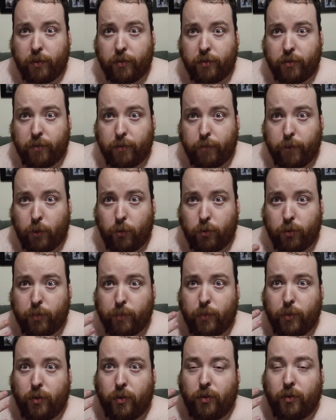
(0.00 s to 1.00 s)
to
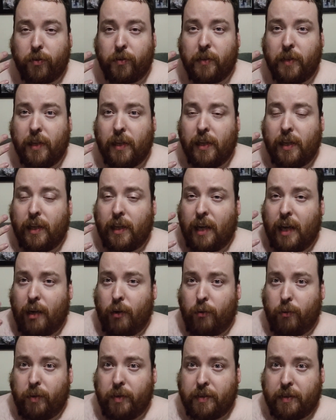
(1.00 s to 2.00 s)
Voldemort and
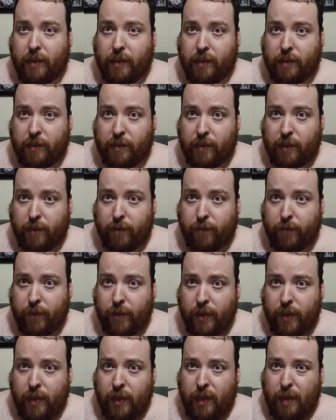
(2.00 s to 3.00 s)
all this other stuff.
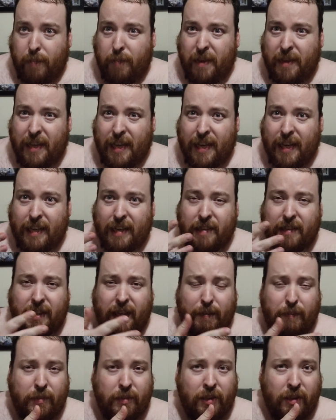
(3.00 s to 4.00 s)
But then at the
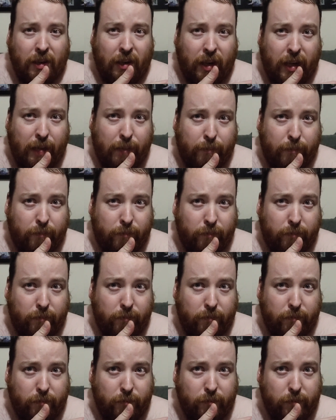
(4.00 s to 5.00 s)
same time,
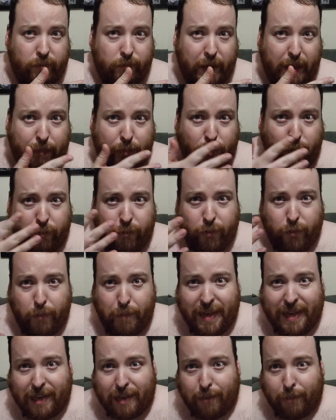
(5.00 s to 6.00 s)
people feel a
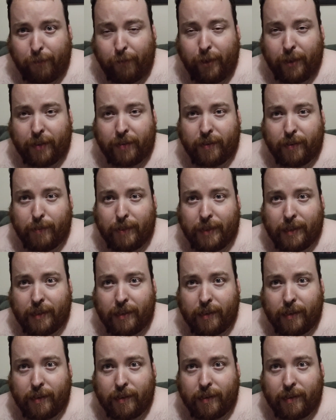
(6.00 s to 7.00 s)
bit conflicted
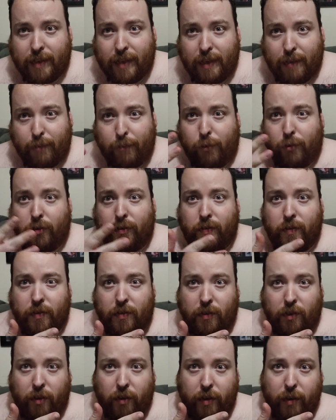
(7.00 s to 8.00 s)
because in Philosopher's
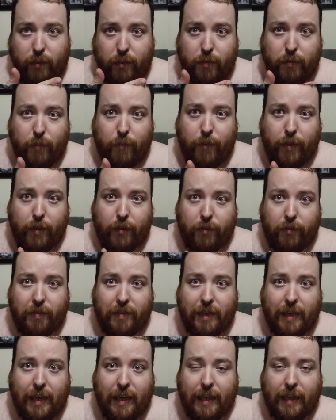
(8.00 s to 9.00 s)
Stone, it was revealed
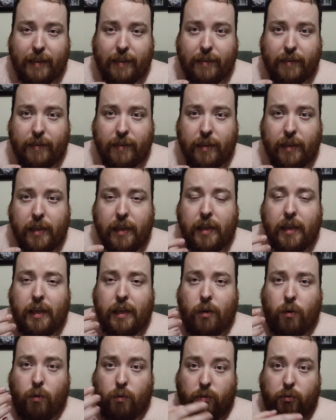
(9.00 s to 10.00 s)
that,
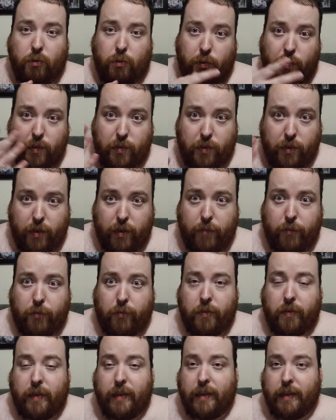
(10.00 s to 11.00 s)
or Sorcerer's Stone if
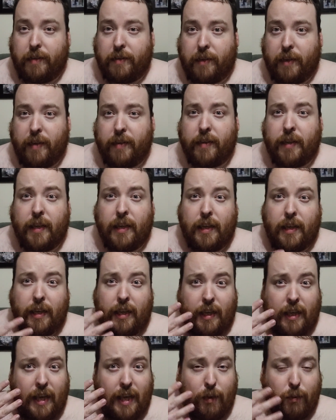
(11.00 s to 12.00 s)
you're in the States,
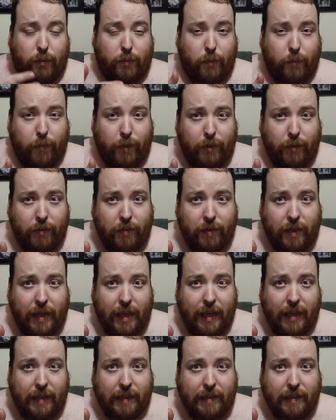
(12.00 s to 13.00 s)
it was revealed
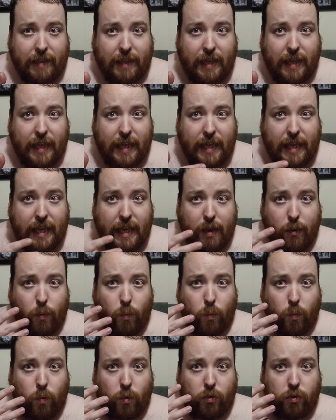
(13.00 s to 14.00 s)
that he
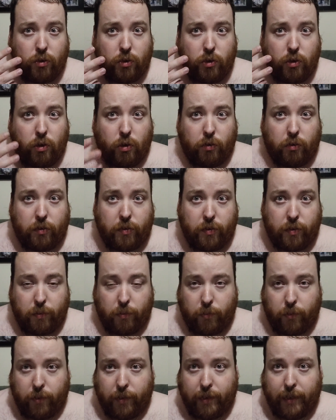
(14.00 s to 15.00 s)
was not the
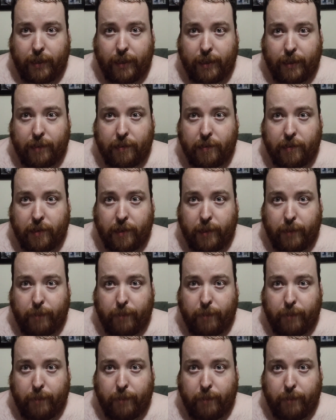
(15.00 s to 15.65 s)
one that